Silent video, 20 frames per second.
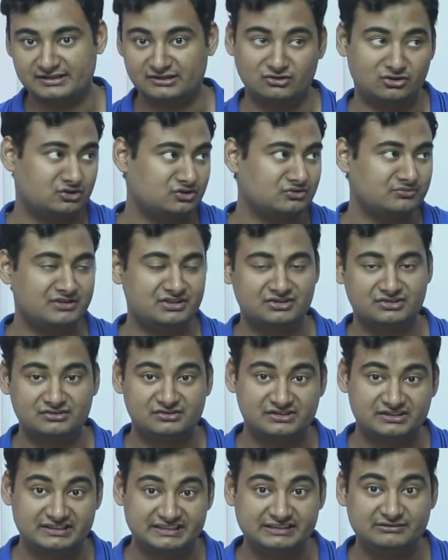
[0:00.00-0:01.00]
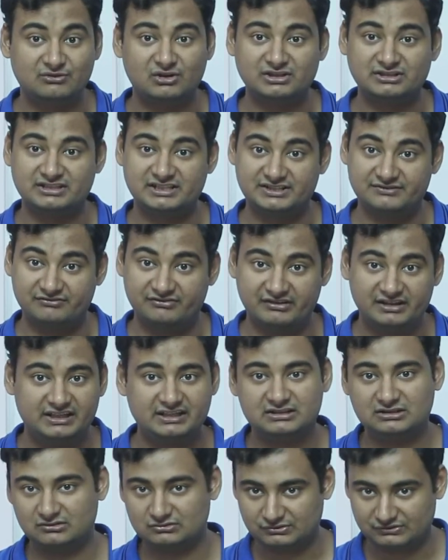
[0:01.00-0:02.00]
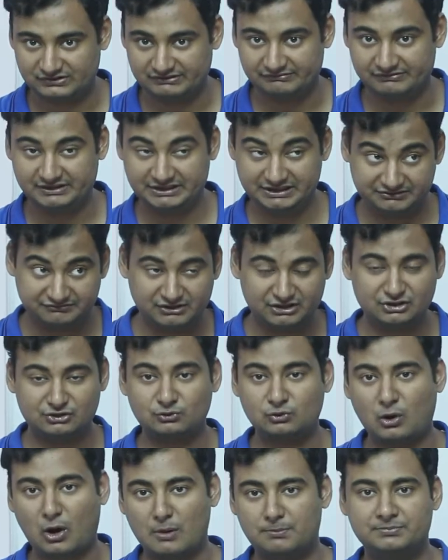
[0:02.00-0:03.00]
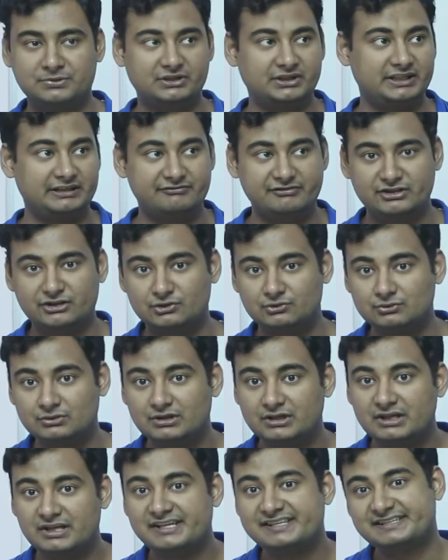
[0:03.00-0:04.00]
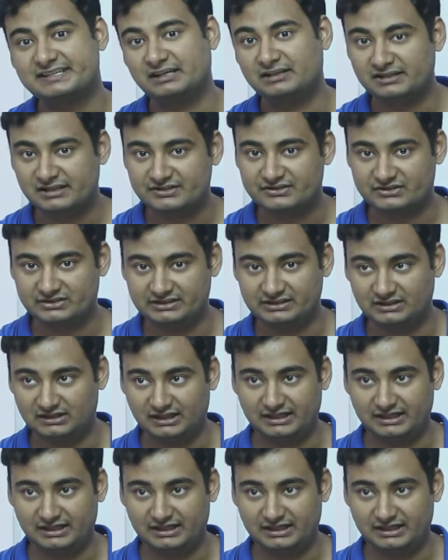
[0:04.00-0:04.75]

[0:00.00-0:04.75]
And not to mention, seawater is very corrosive, even to copper, even to stainless steel.